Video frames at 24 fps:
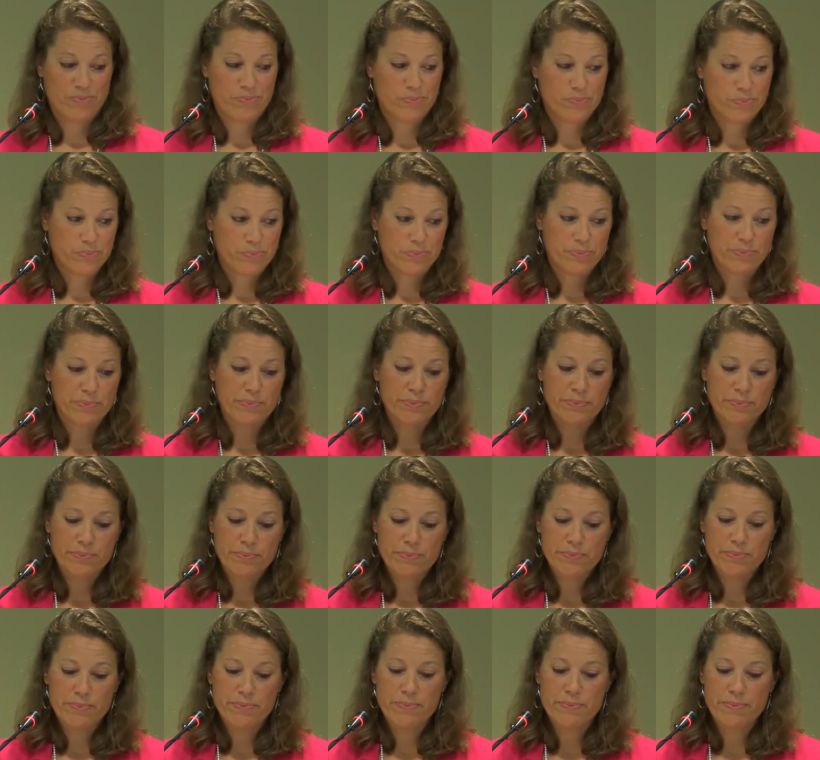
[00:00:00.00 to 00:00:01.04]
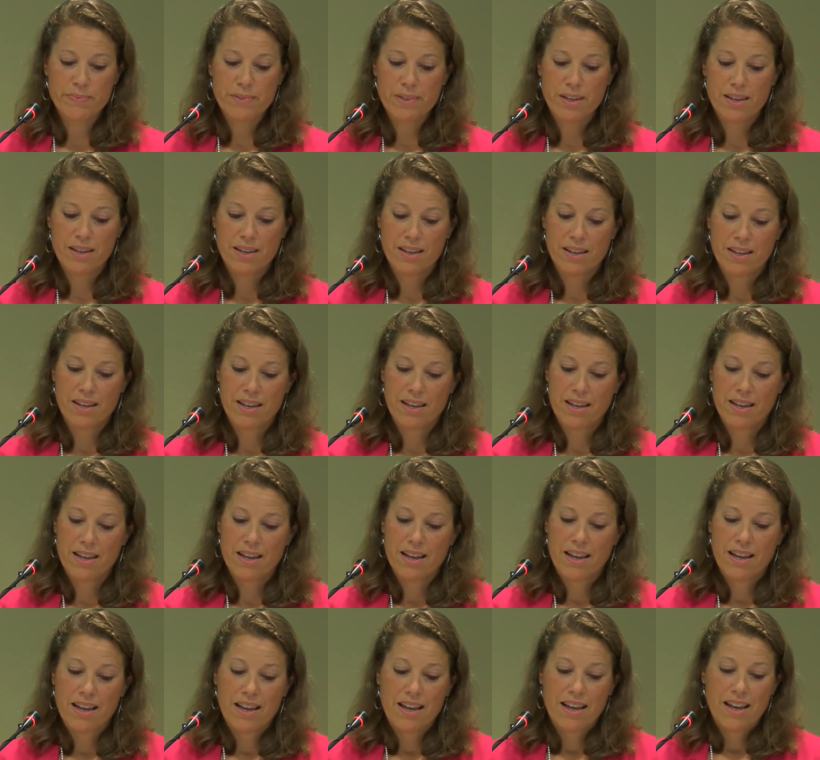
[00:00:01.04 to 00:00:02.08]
[no speech]